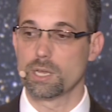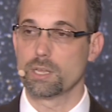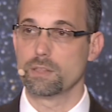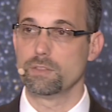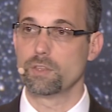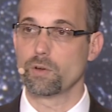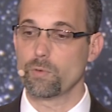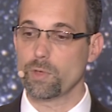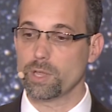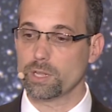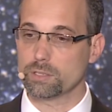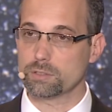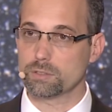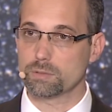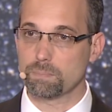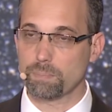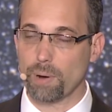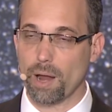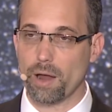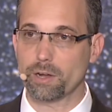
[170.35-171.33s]
the real
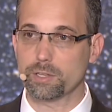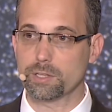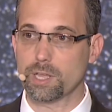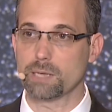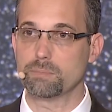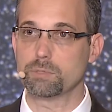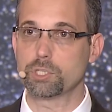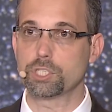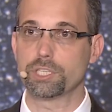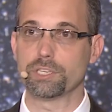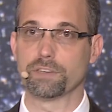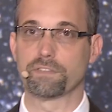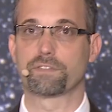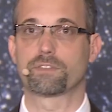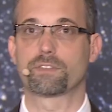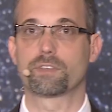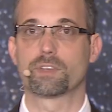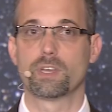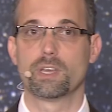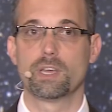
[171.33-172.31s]
paradigm
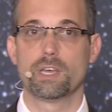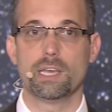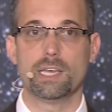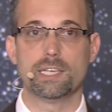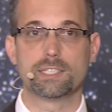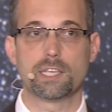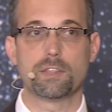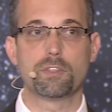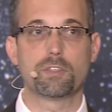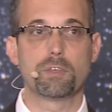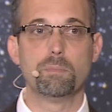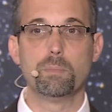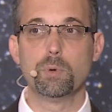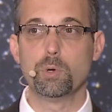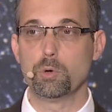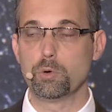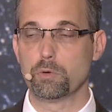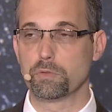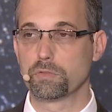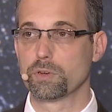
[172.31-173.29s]
shift is in the
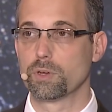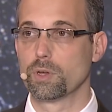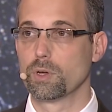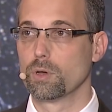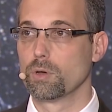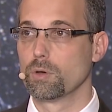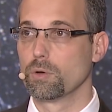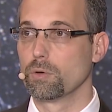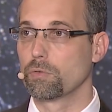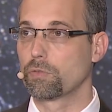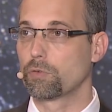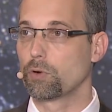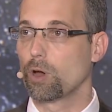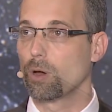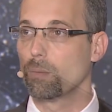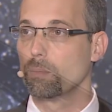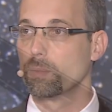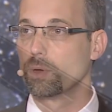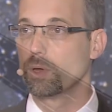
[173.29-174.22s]
move from